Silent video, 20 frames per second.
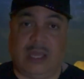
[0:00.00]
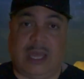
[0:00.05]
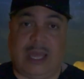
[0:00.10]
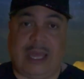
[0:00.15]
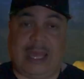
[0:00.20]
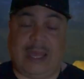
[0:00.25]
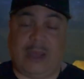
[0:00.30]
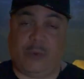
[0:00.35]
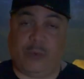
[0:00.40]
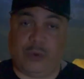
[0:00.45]

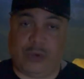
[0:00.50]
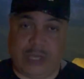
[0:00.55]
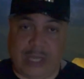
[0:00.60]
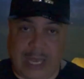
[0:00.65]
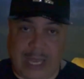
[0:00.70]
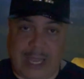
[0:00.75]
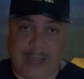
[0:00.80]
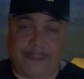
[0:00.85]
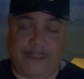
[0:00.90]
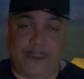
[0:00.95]
were
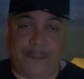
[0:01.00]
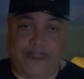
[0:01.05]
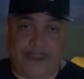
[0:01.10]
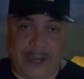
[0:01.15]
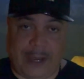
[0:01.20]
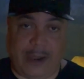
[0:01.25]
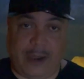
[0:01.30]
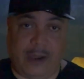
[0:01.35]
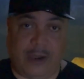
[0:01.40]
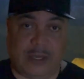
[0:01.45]
not
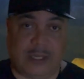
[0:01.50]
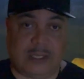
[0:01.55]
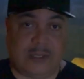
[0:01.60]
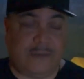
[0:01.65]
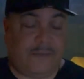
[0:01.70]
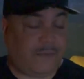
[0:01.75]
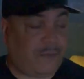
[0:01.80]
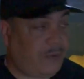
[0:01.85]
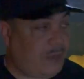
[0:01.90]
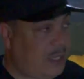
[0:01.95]
prepared for